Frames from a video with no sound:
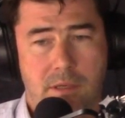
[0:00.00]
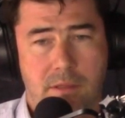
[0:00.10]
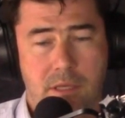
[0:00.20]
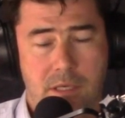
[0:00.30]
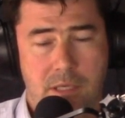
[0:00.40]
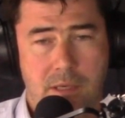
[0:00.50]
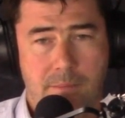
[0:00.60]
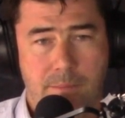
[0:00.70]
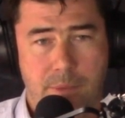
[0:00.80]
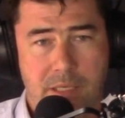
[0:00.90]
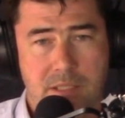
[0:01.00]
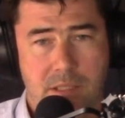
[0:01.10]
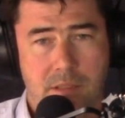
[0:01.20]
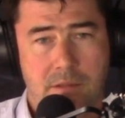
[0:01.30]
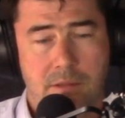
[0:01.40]
the
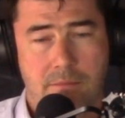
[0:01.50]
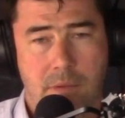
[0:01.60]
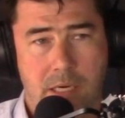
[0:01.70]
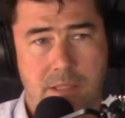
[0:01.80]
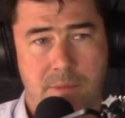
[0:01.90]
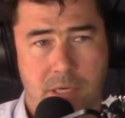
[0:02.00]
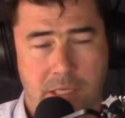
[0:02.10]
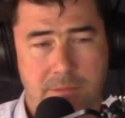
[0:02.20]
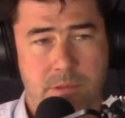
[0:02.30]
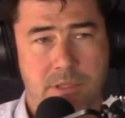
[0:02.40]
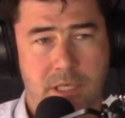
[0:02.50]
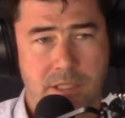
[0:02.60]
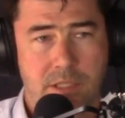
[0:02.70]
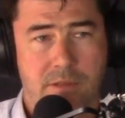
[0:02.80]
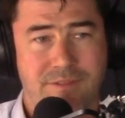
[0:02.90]
better management and
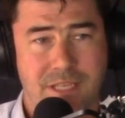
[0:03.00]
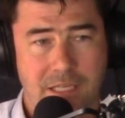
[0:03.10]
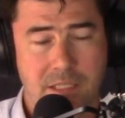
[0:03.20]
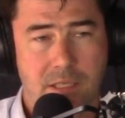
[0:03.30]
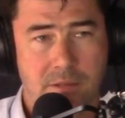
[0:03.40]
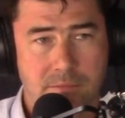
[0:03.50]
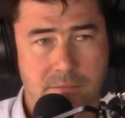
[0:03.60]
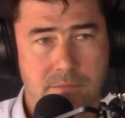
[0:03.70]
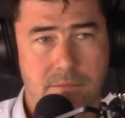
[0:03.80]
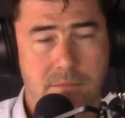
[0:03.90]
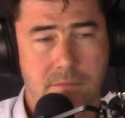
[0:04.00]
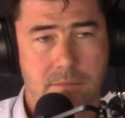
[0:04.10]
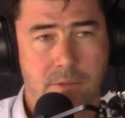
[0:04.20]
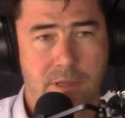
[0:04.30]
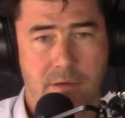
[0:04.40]
exploitation of data,
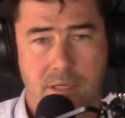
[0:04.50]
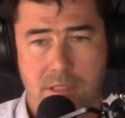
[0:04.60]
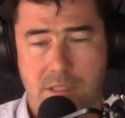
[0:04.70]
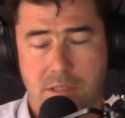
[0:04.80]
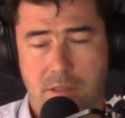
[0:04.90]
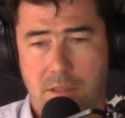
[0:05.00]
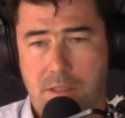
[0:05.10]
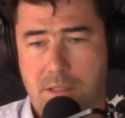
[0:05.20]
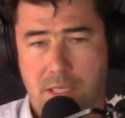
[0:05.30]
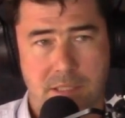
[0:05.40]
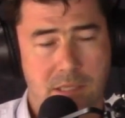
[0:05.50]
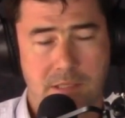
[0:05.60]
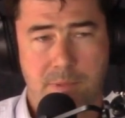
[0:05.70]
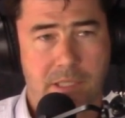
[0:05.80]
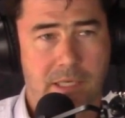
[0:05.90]
whether it's data
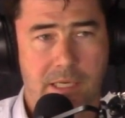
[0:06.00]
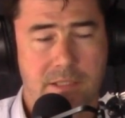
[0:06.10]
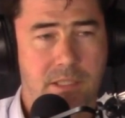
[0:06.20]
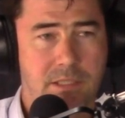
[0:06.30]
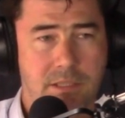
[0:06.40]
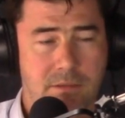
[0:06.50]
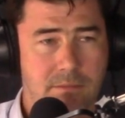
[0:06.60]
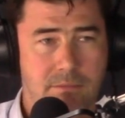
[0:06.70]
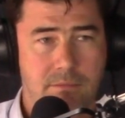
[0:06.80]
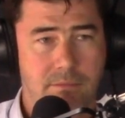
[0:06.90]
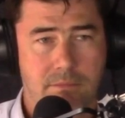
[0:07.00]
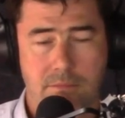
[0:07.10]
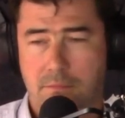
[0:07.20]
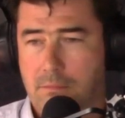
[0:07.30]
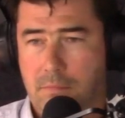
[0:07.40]
that's been collected
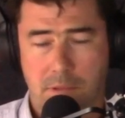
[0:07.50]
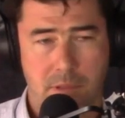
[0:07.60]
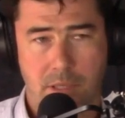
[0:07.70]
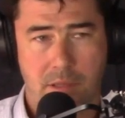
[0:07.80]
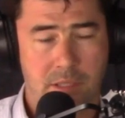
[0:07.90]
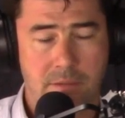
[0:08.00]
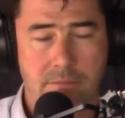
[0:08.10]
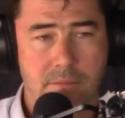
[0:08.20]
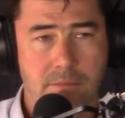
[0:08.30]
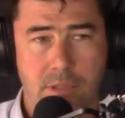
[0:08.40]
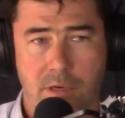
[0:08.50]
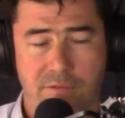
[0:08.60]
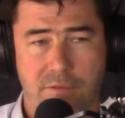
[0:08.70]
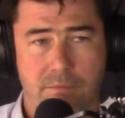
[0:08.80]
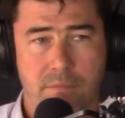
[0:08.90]
at the kind
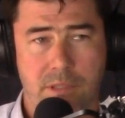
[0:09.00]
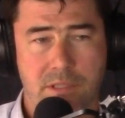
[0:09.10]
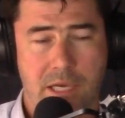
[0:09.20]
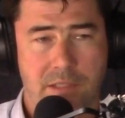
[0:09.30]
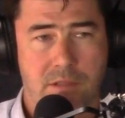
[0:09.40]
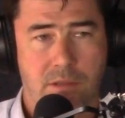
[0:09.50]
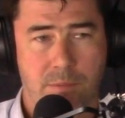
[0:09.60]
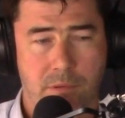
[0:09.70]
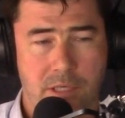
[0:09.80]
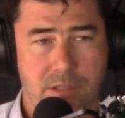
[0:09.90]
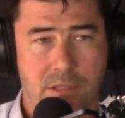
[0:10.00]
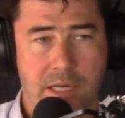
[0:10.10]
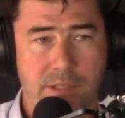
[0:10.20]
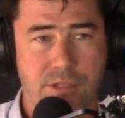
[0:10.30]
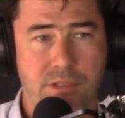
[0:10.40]
of tactical operational
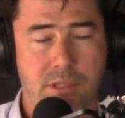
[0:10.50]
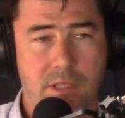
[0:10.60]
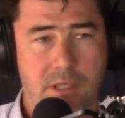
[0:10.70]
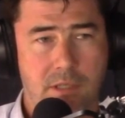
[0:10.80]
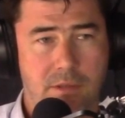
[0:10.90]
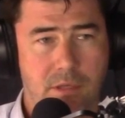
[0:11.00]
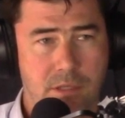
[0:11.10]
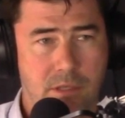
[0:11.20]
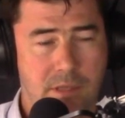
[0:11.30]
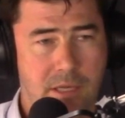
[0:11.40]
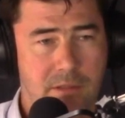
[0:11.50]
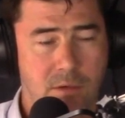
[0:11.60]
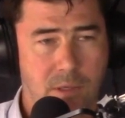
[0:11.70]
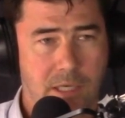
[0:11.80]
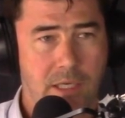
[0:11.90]
edge that you can then
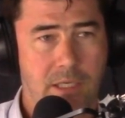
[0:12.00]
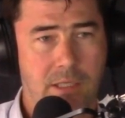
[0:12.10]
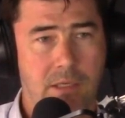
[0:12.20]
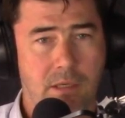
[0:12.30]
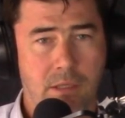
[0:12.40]
quickly